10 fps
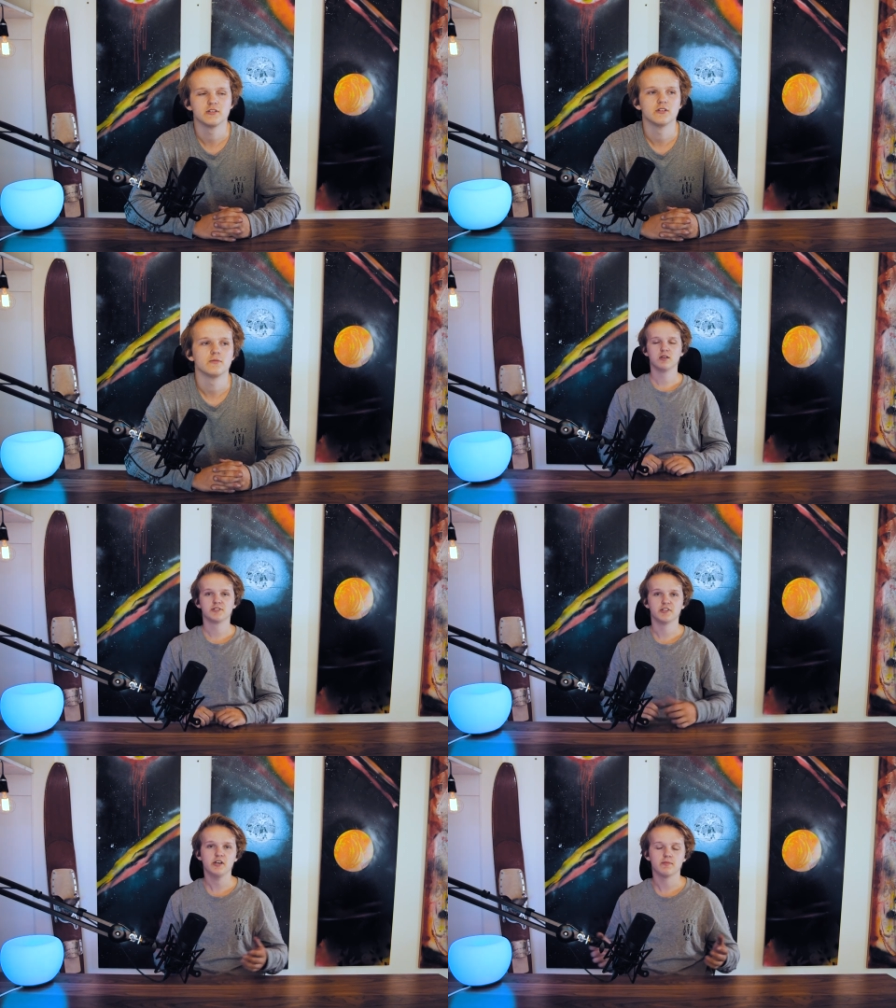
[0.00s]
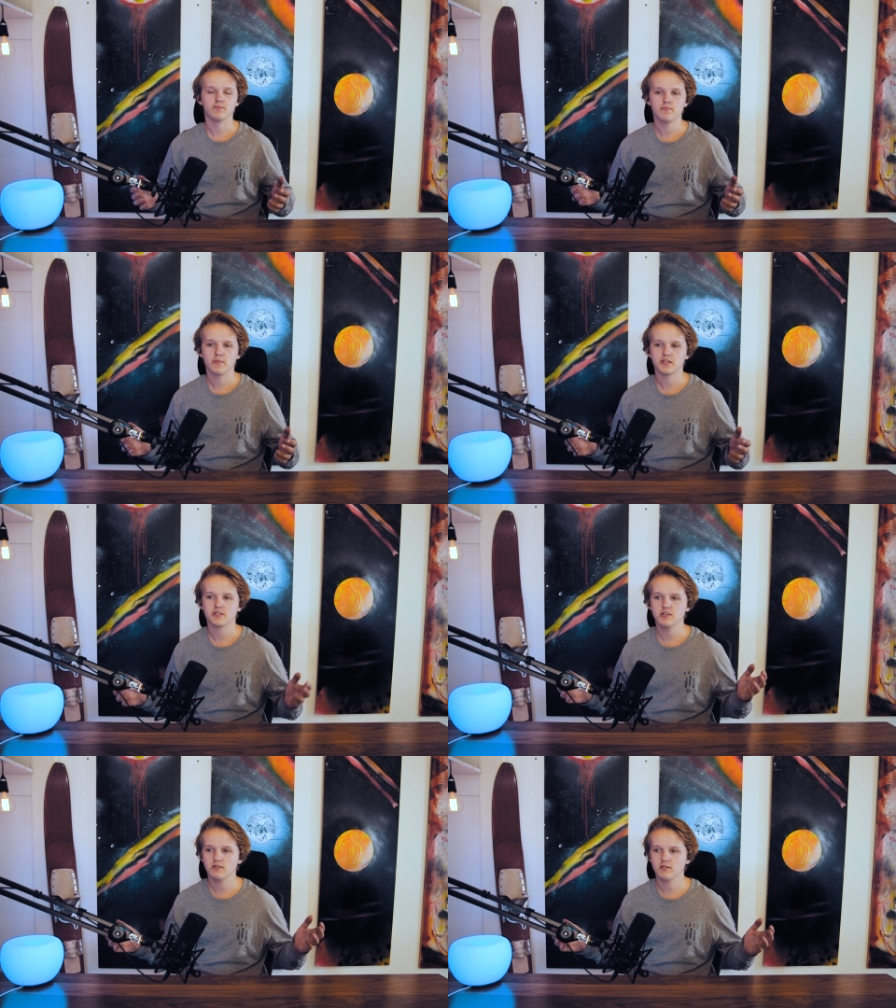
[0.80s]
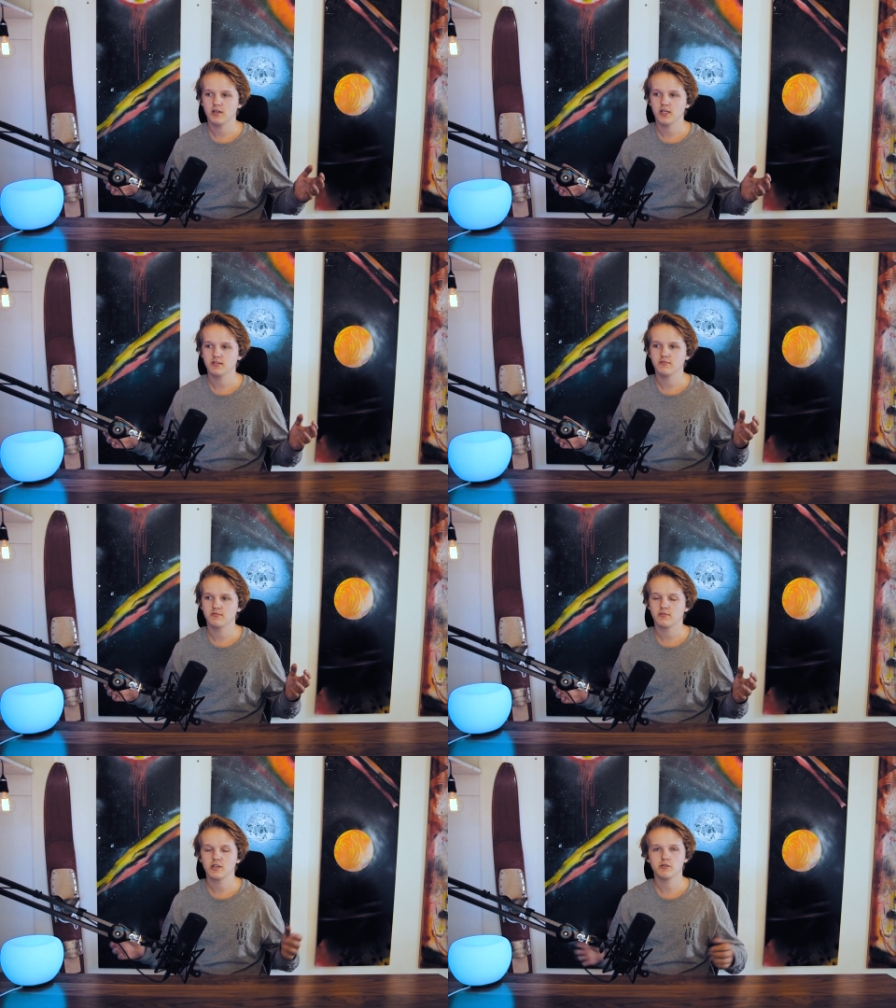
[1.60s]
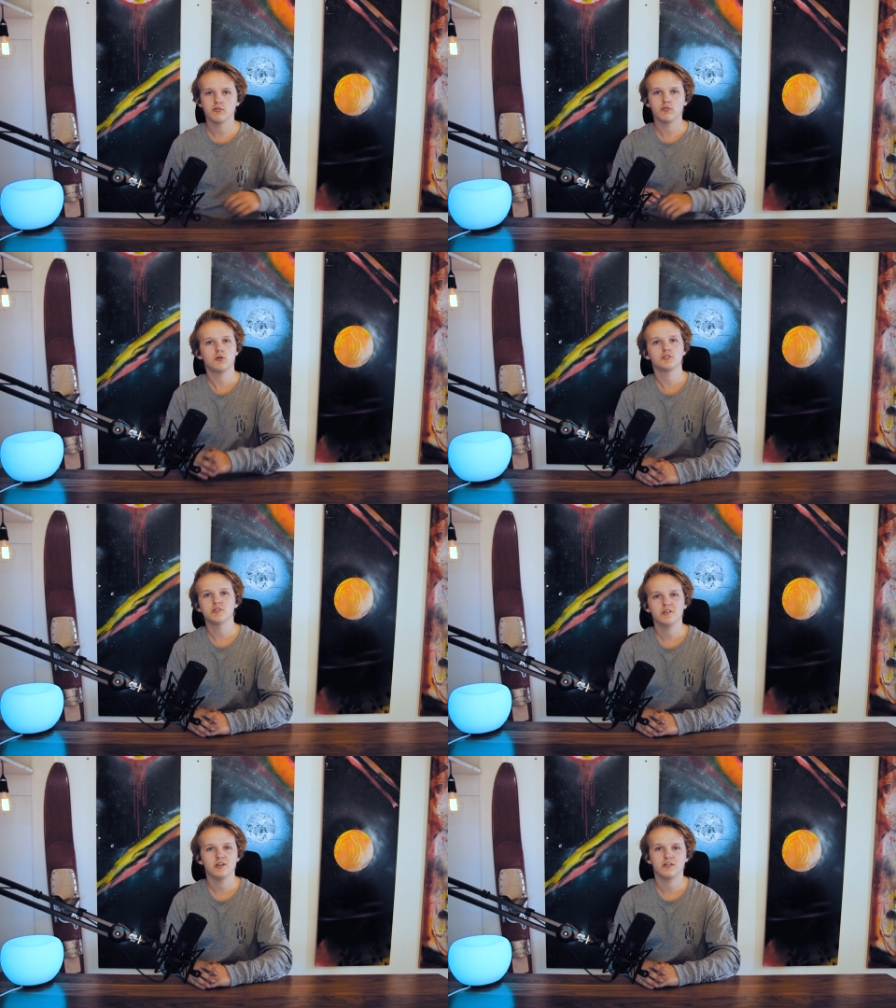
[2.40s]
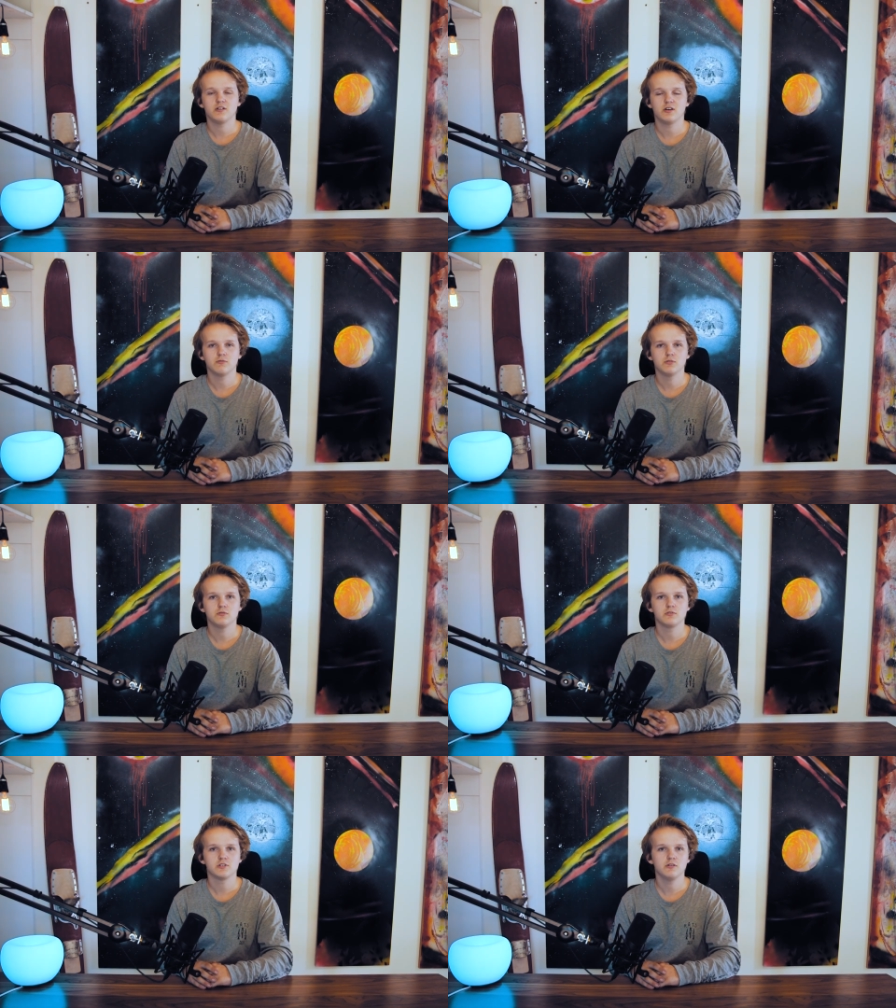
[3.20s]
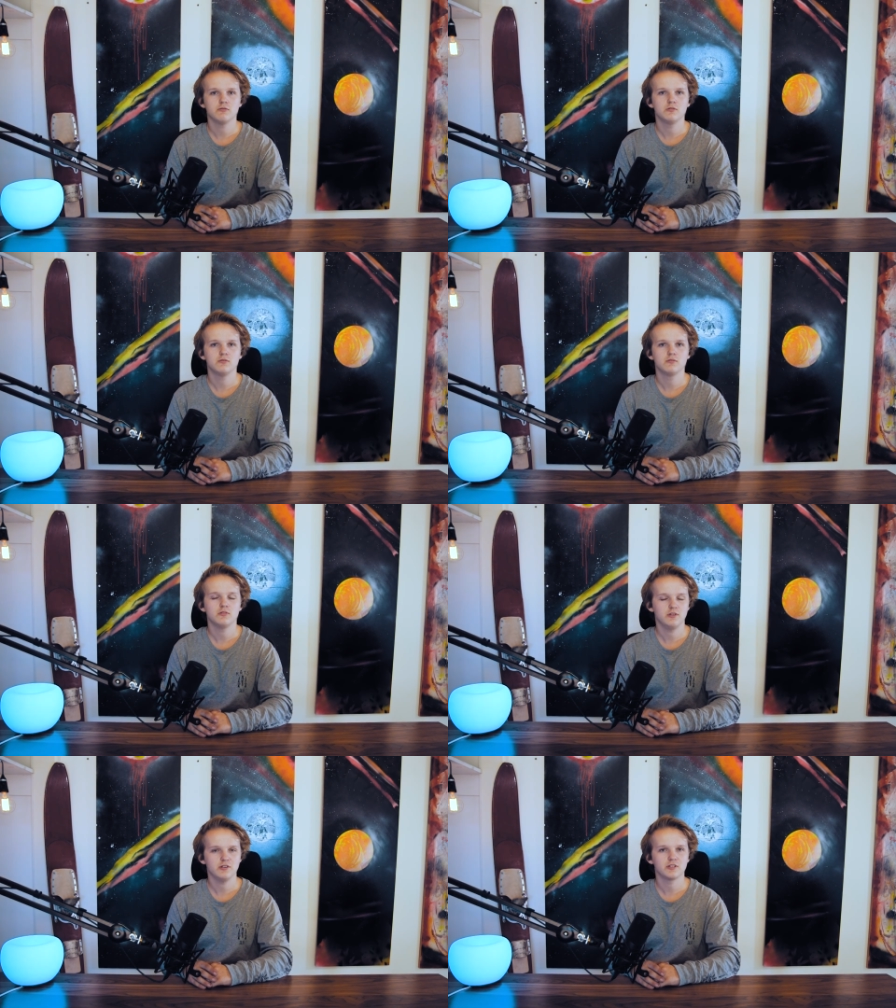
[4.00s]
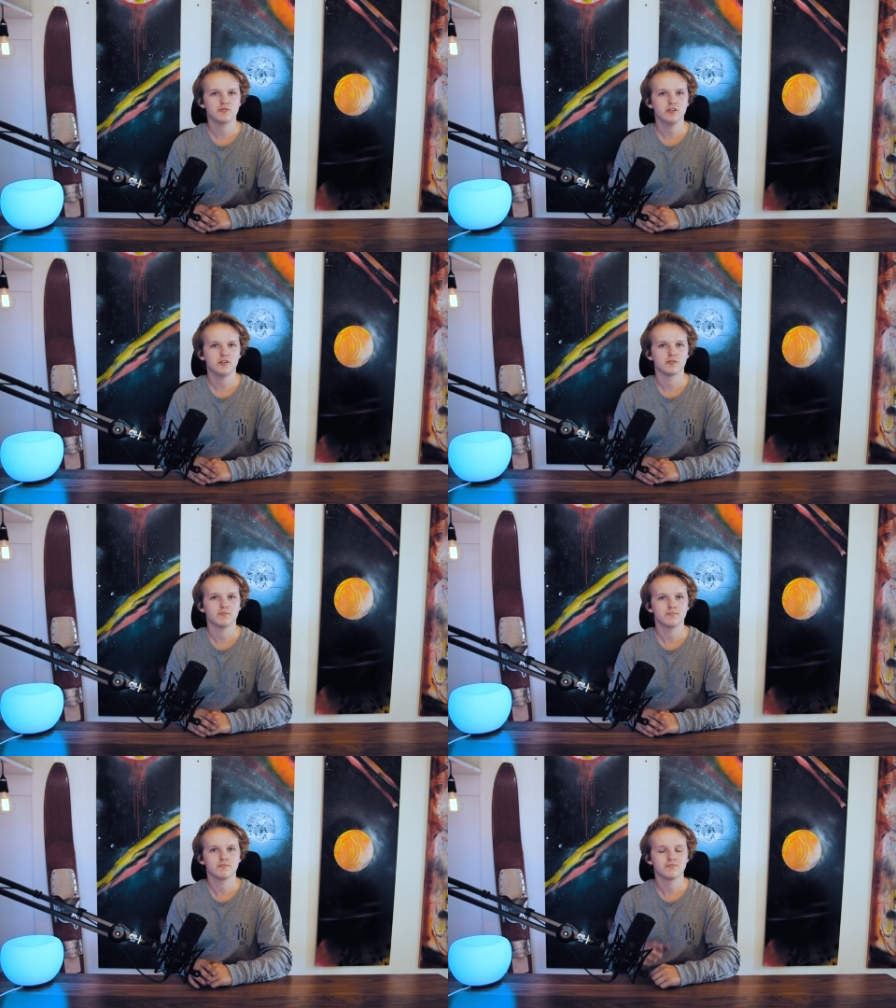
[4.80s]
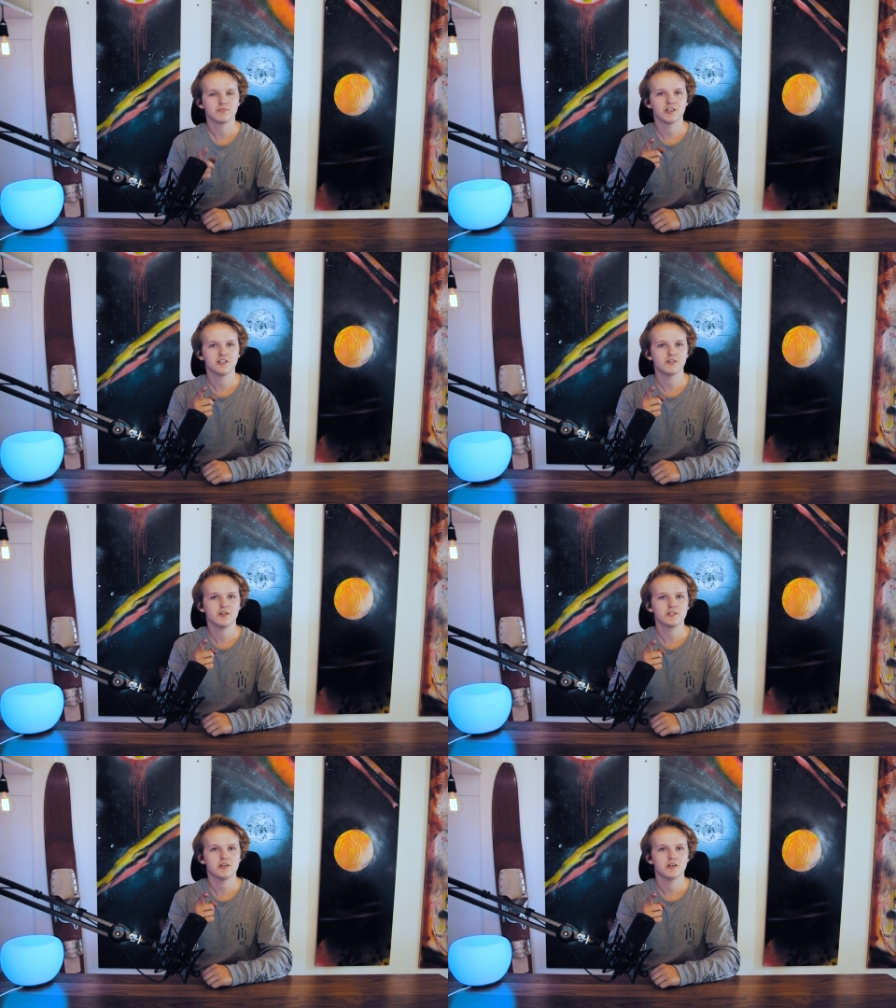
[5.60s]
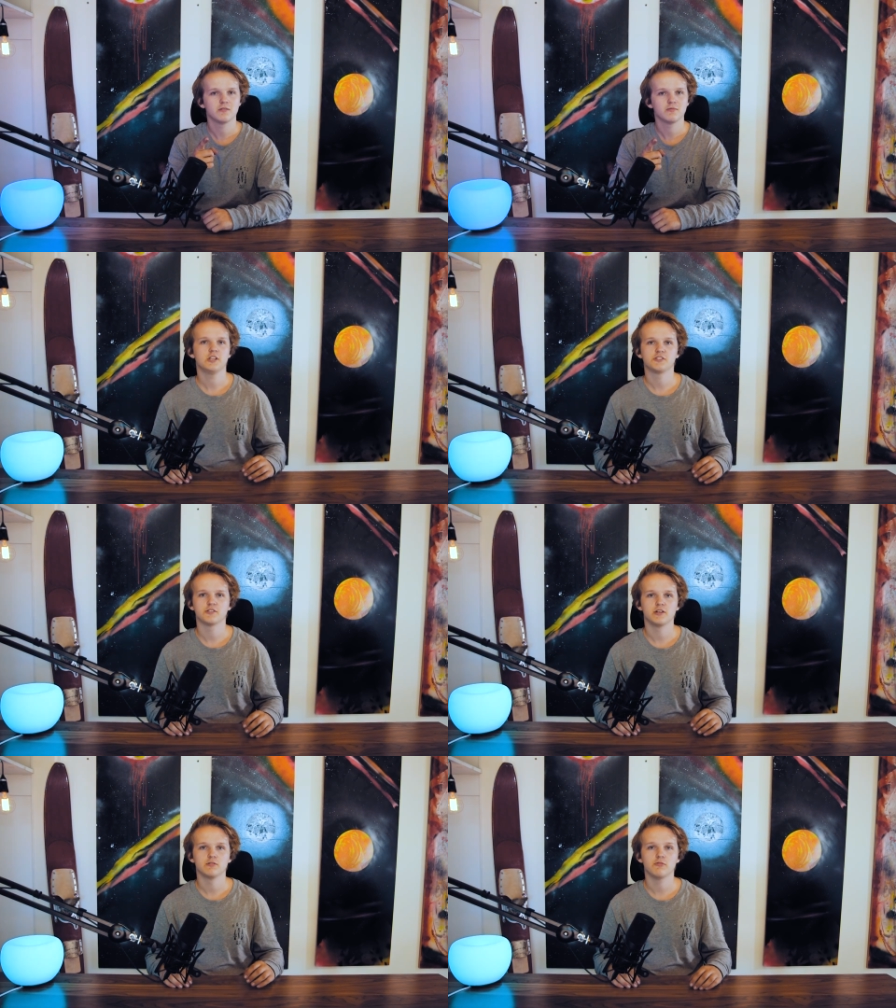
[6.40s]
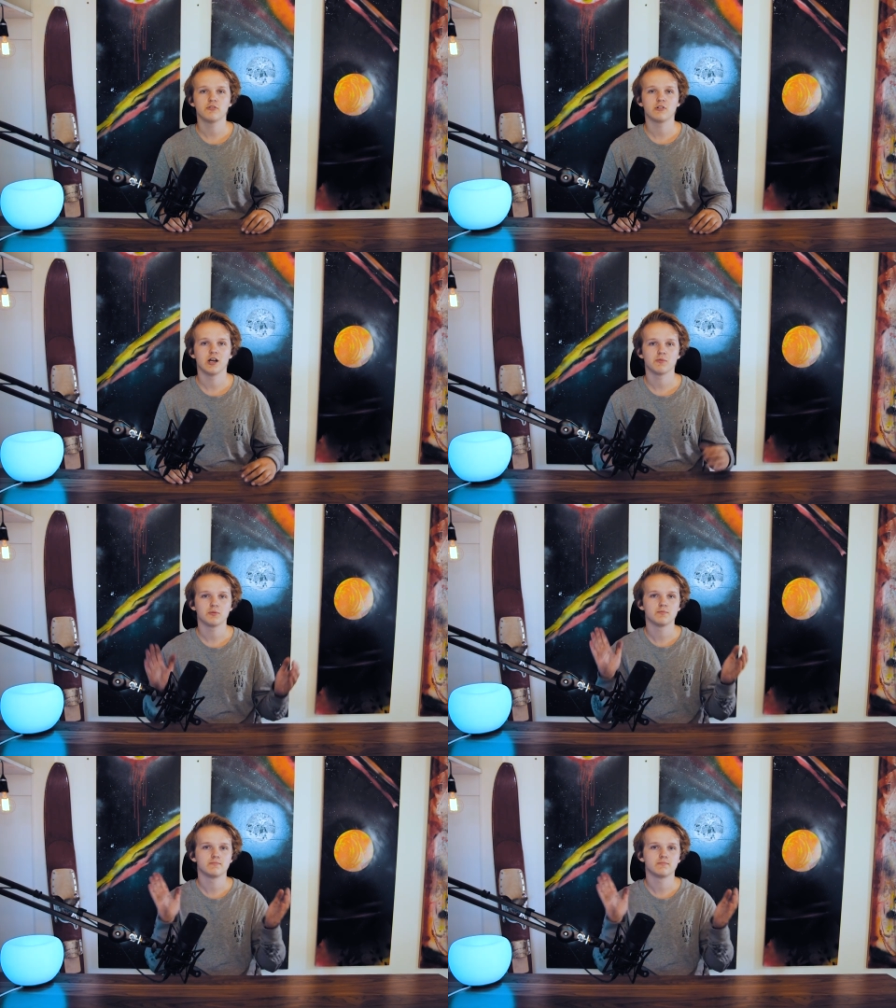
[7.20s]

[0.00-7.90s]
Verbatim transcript: So, so yeah, that's it. And thank you all for watching, and I will see you all in the next video. Catch you guys there. Let's just end it with a clap.